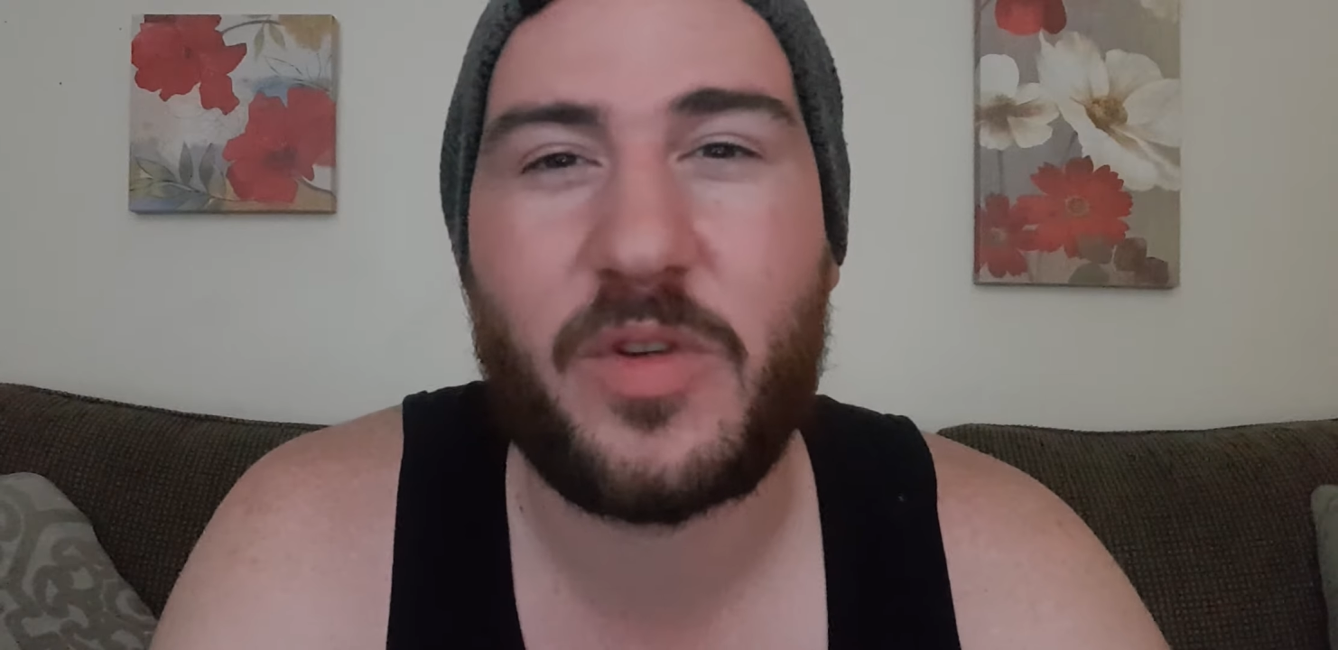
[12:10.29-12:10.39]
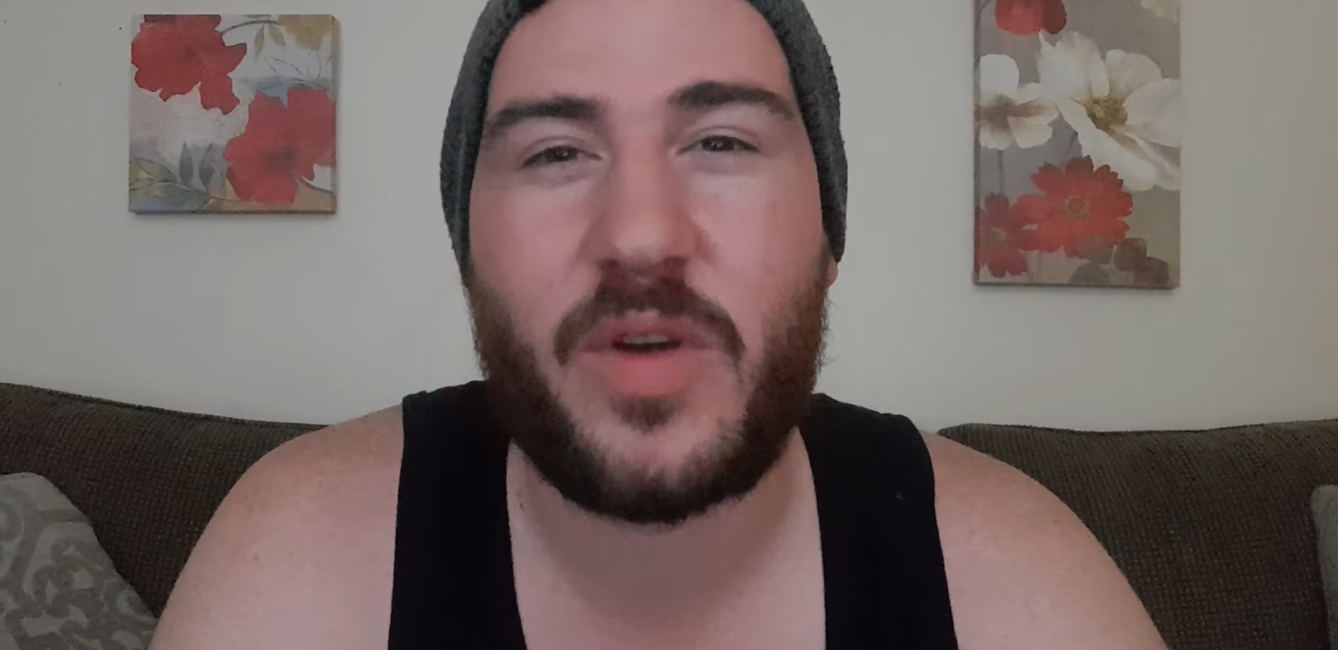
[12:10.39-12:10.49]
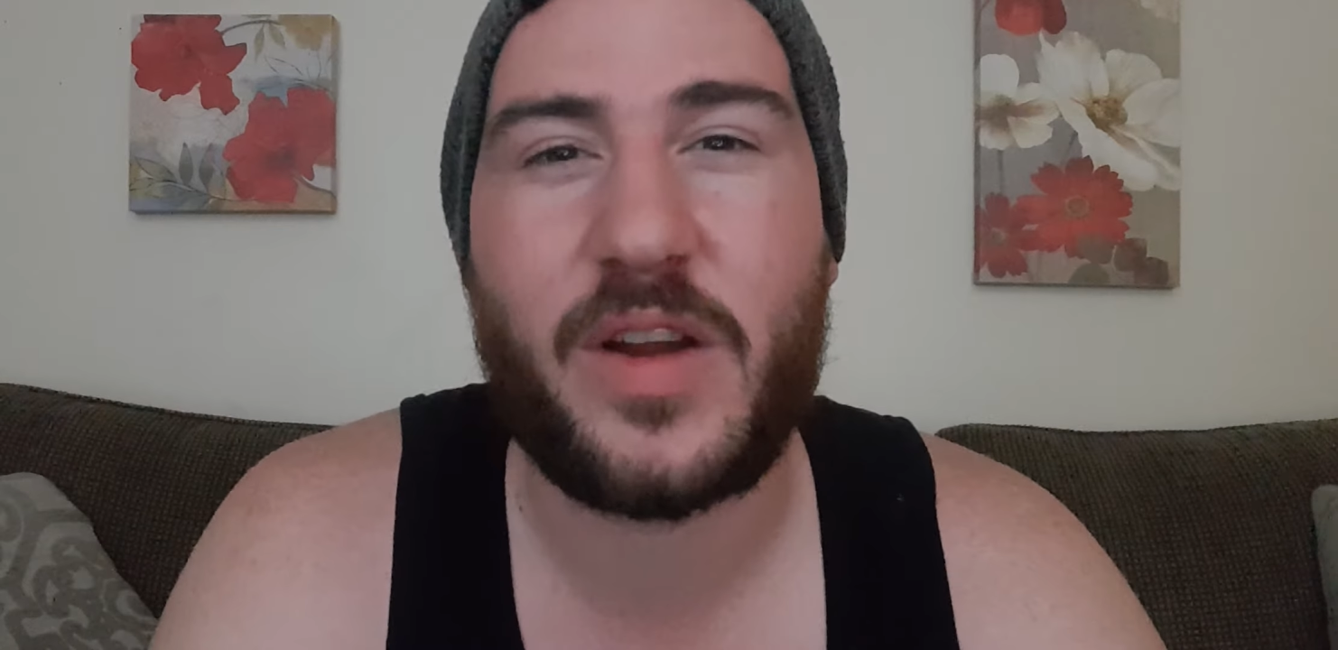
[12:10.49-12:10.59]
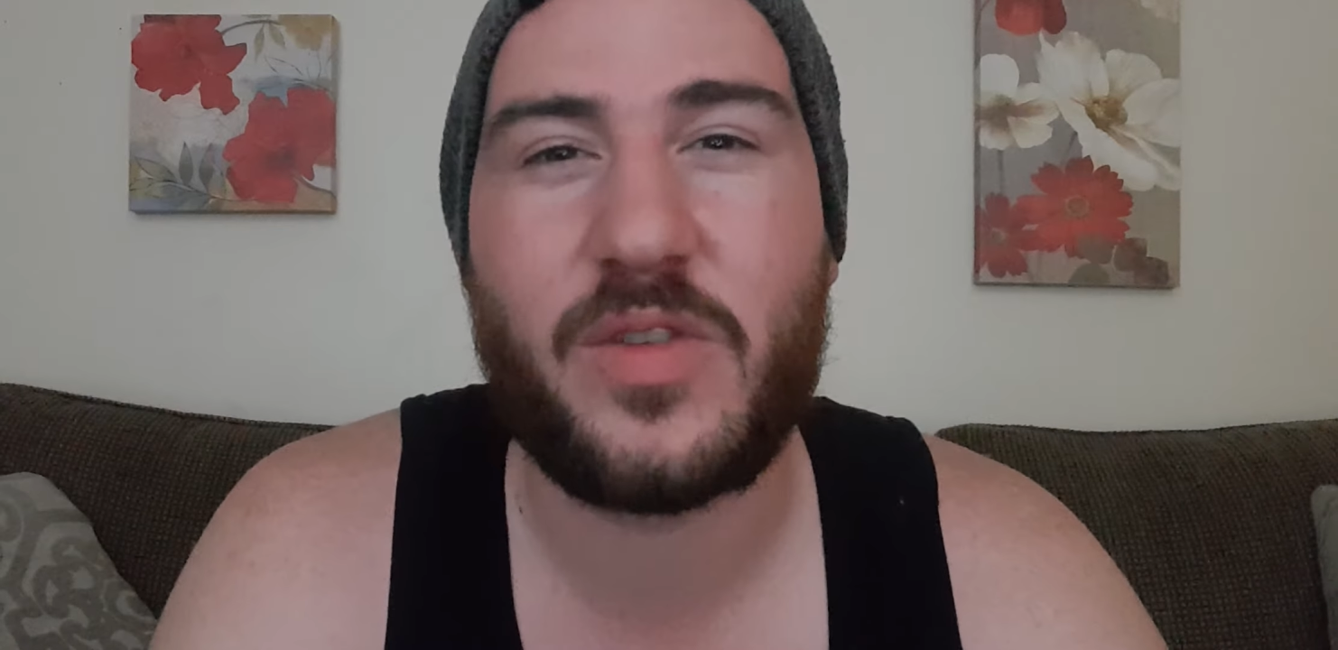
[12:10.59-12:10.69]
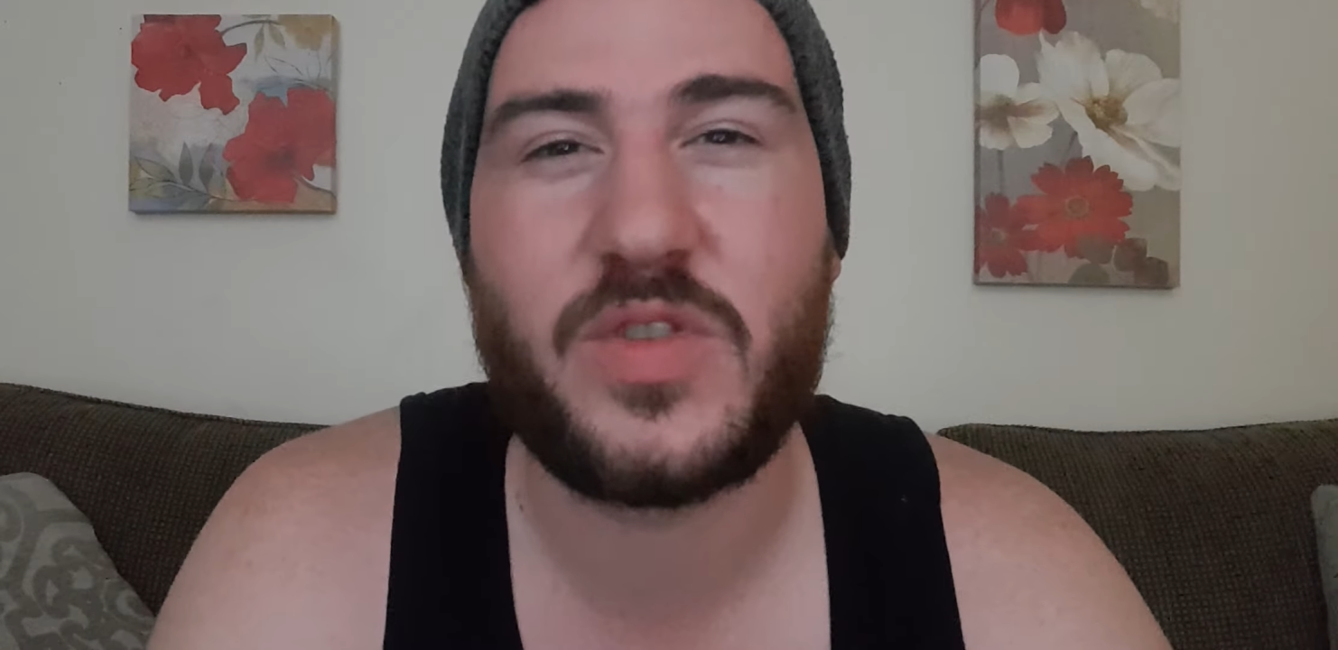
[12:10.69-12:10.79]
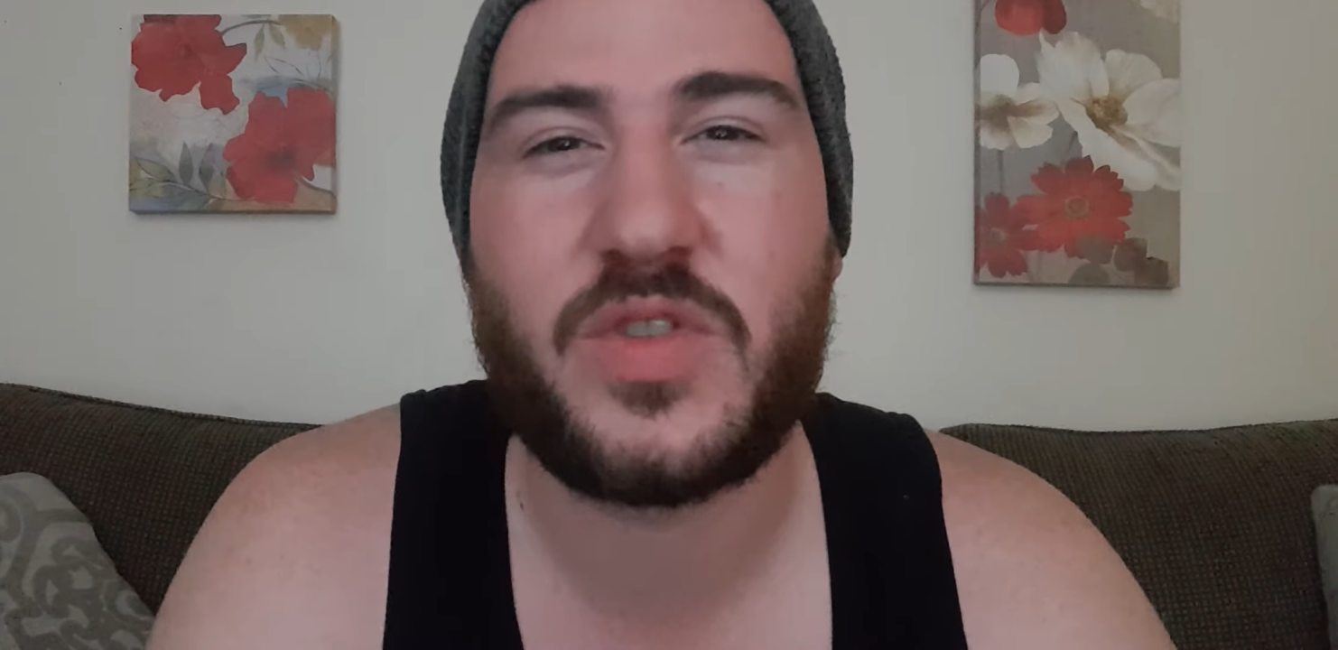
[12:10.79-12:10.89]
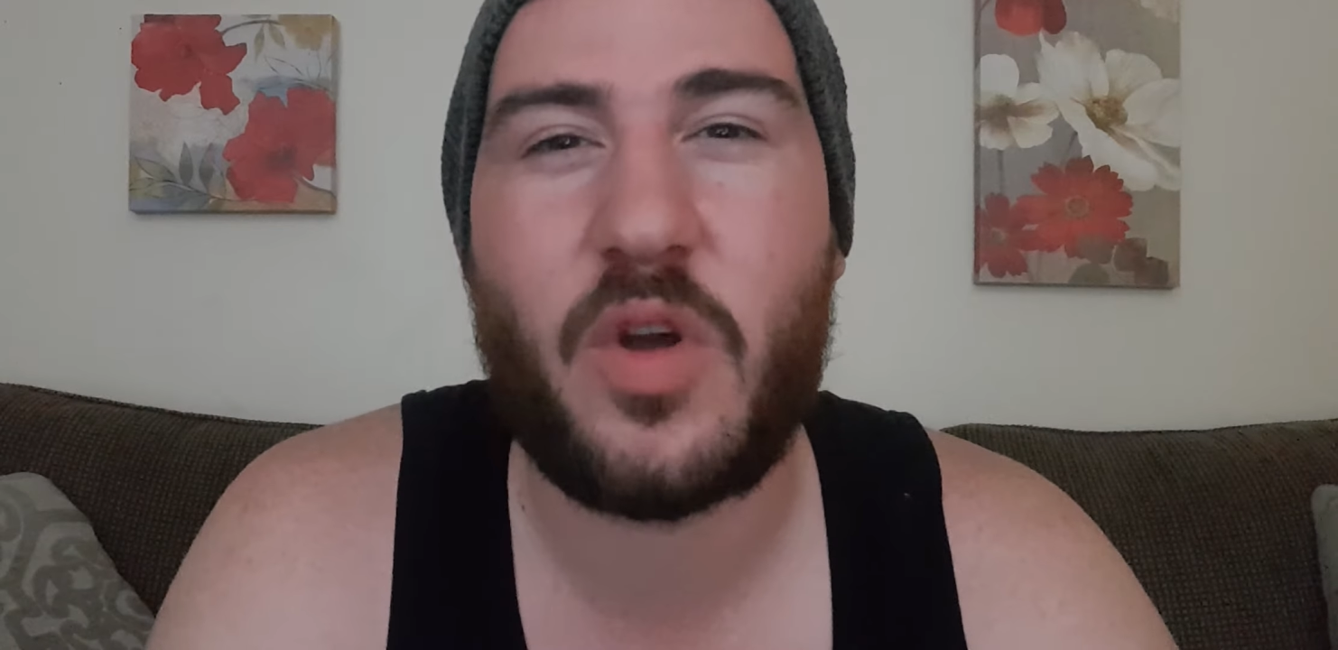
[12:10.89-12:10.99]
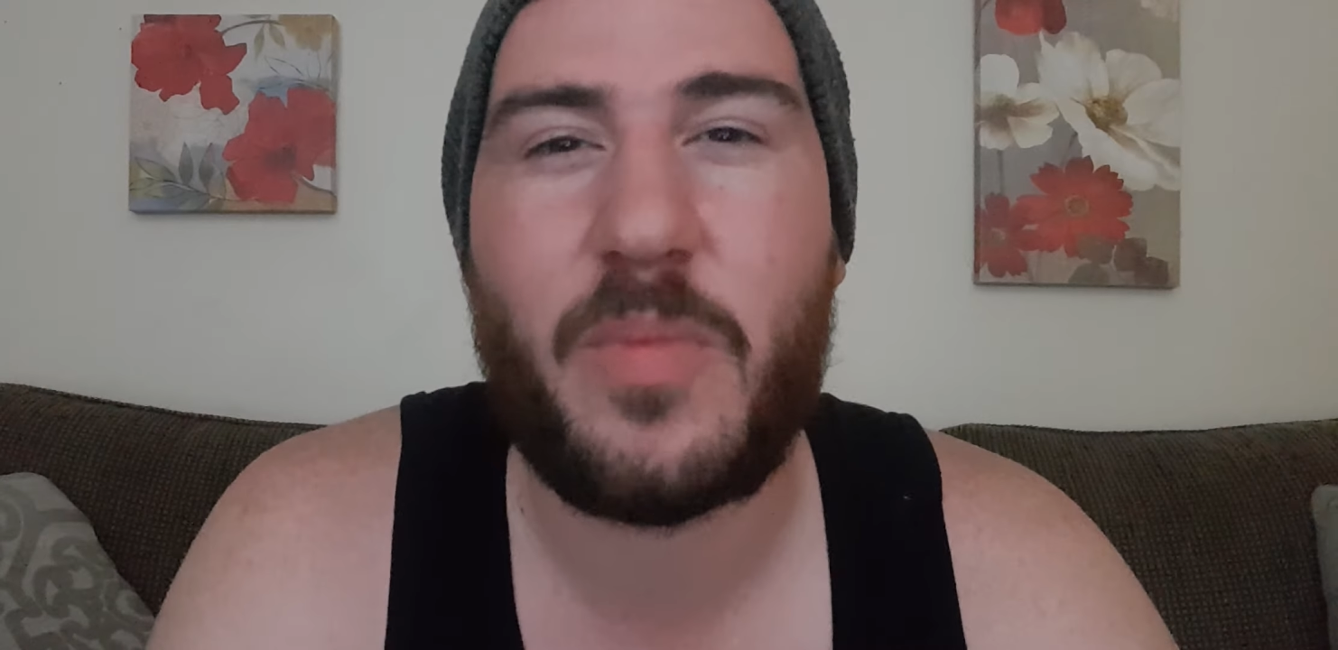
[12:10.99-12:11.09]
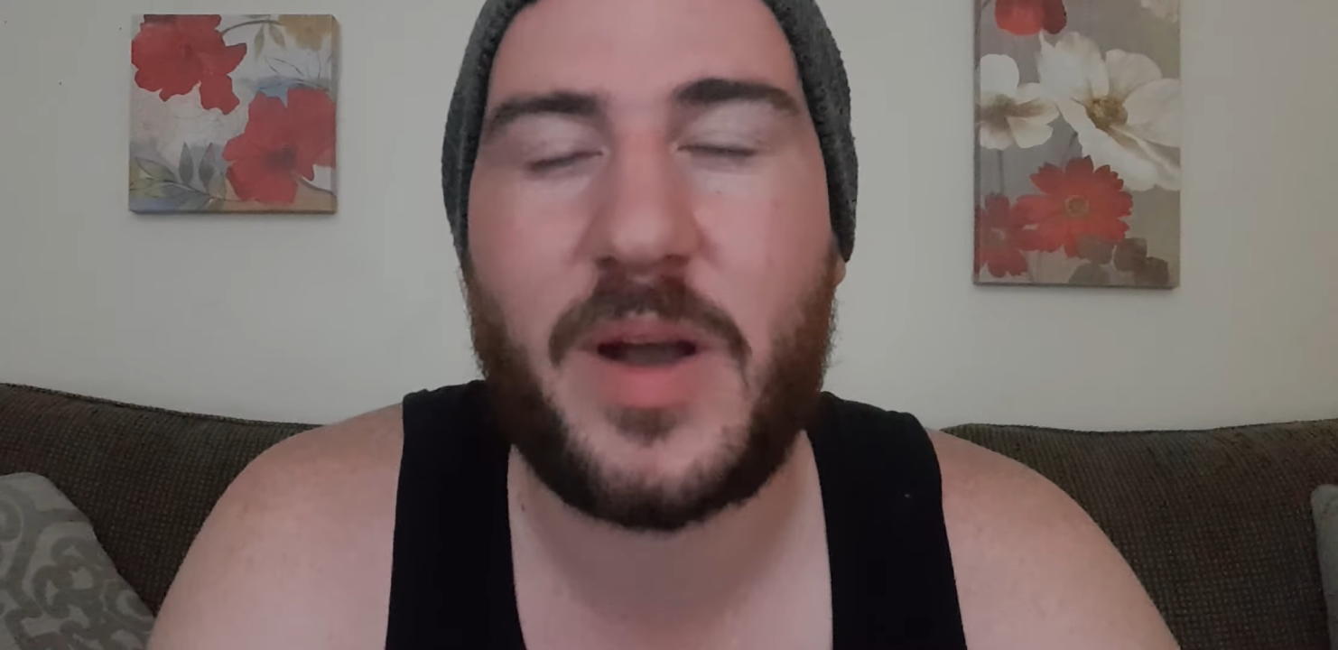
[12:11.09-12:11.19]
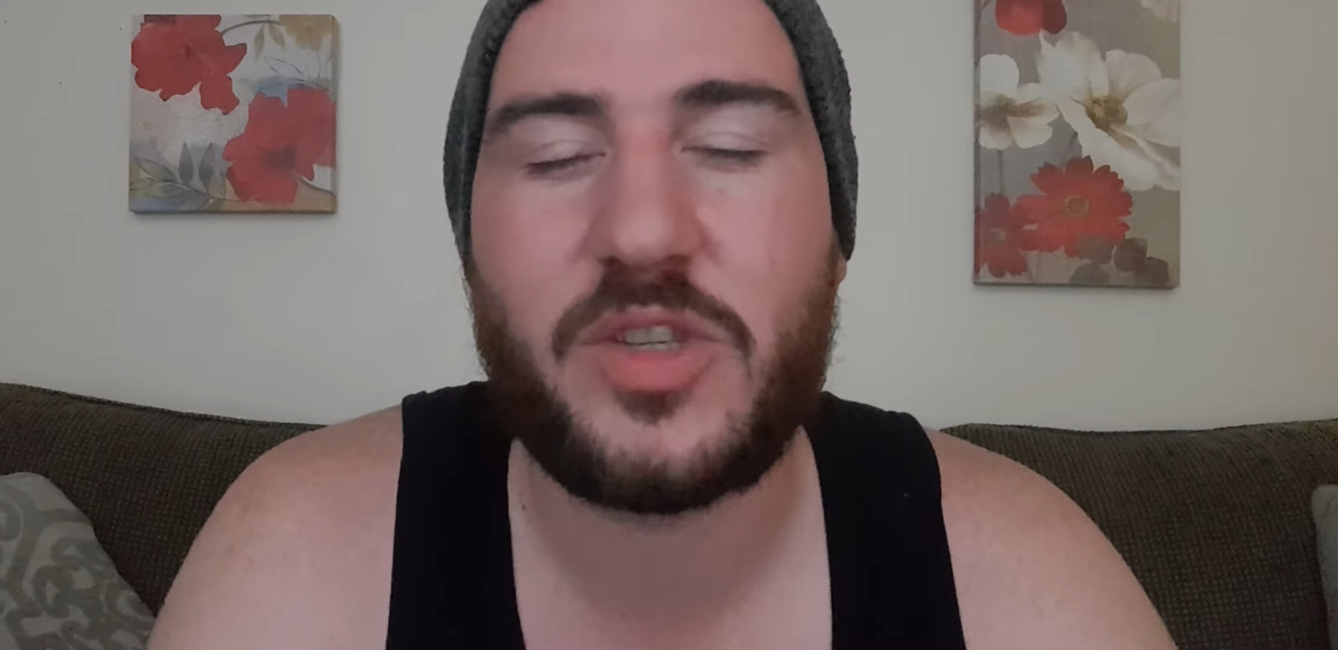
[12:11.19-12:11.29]
McGregor
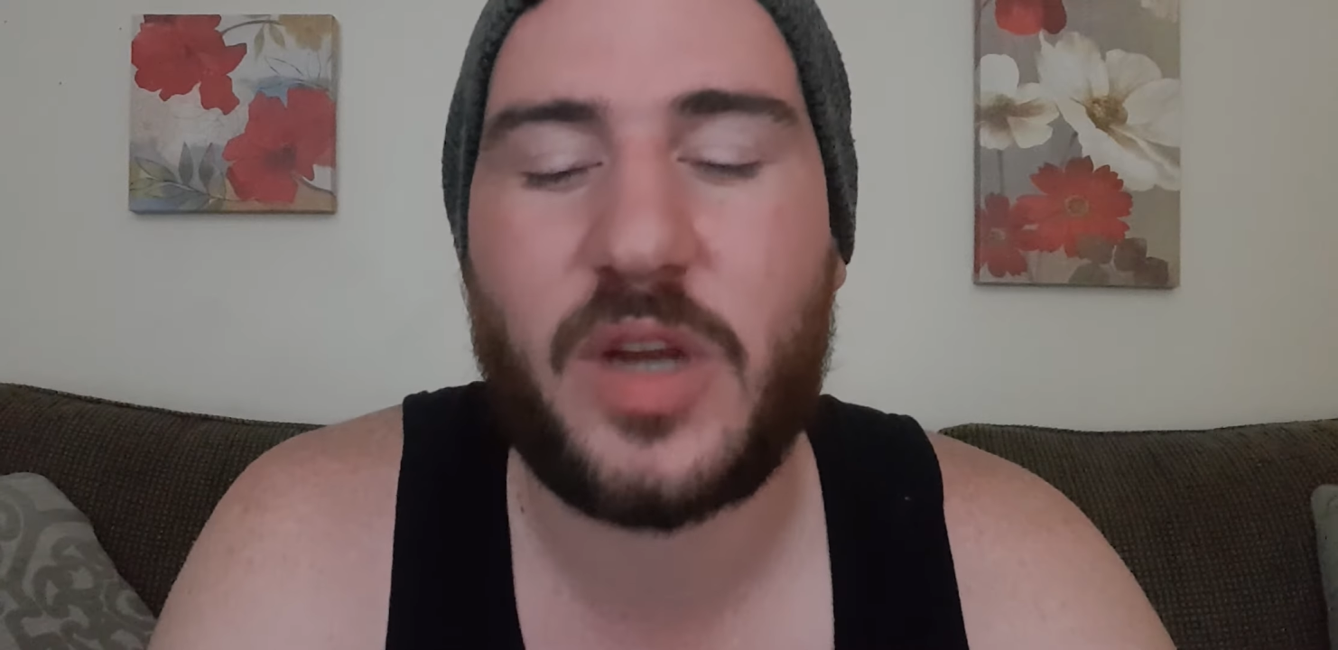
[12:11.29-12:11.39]
so much,